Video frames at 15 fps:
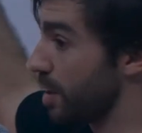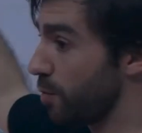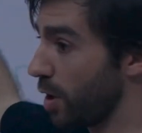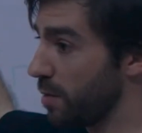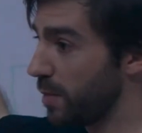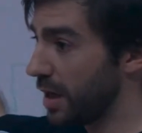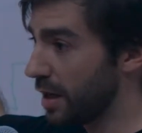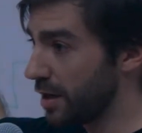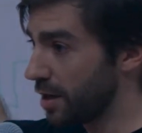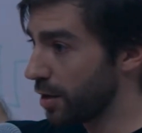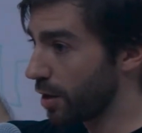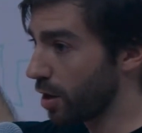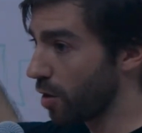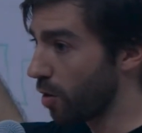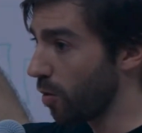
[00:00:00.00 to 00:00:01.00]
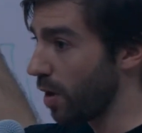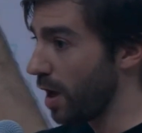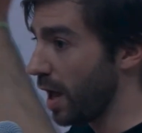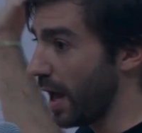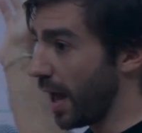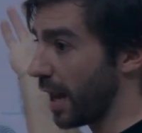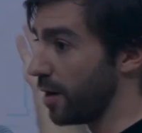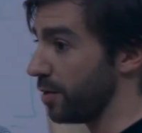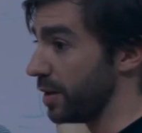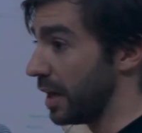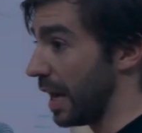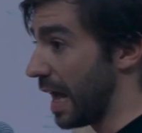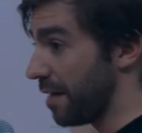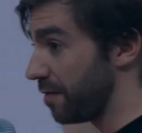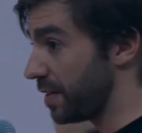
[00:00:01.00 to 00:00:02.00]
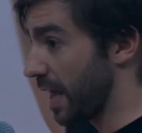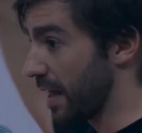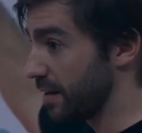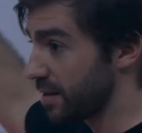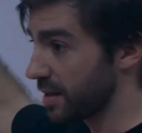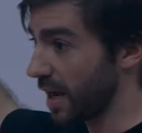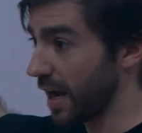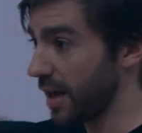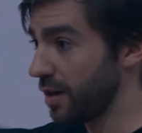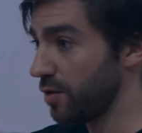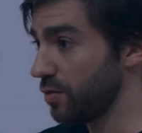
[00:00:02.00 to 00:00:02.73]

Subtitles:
and 1 million years ago. And on the left-hand side,